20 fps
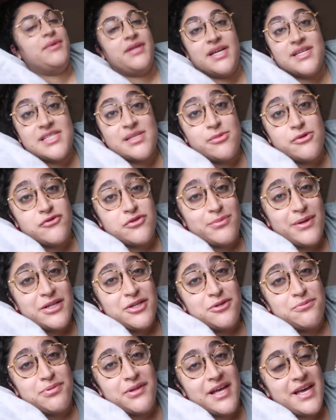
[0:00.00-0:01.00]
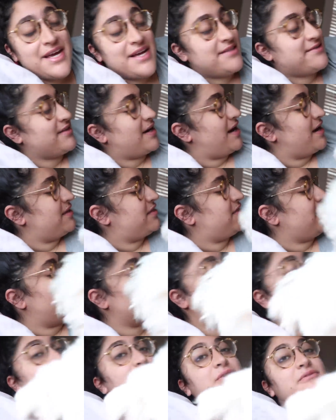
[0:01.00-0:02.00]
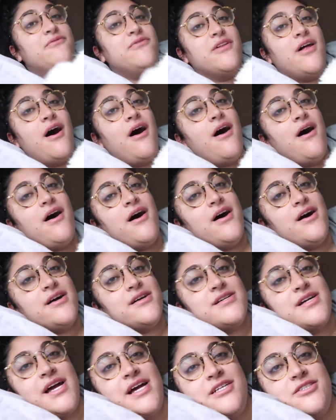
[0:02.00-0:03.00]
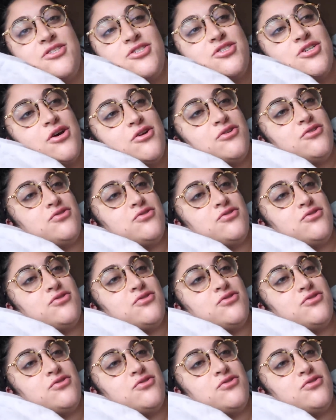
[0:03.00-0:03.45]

because I moved to my new place, I thought I would vlog and show